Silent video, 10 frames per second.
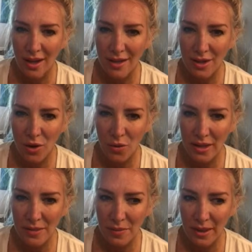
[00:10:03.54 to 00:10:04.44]
has
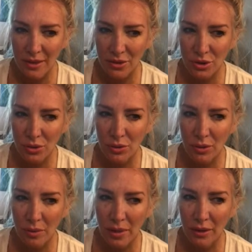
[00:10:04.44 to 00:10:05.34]
always been true
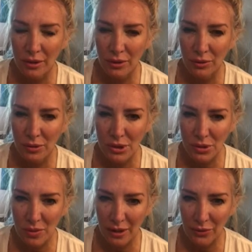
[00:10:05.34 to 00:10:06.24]
about you, which
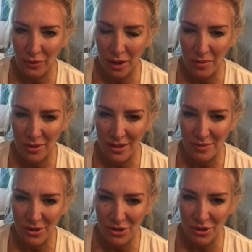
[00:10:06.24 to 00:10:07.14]
is why you've come on this
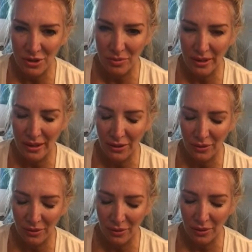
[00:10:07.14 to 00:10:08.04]
mission to be here
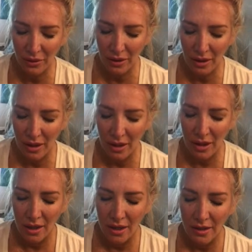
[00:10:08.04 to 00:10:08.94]
on earth,
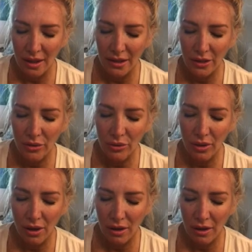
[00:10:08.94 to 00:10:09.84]
that you
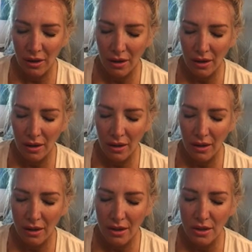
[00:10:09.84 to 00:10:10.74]
are
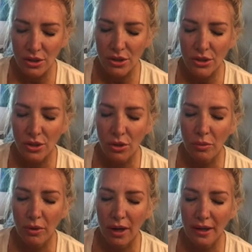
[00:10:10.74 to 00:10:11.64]
so
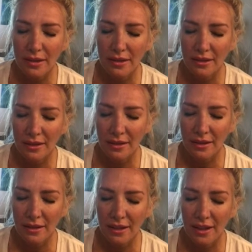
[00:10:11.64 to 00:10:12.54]
bright,
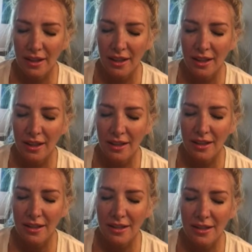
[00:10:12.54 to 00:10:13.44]

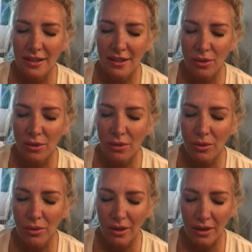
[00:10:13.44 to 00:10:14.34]

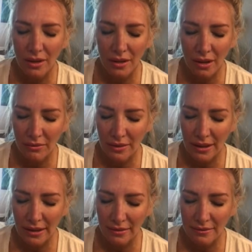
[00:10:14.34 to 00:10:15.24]
so
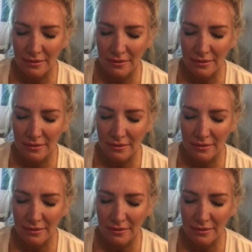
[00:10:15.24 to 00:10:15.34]
lovely,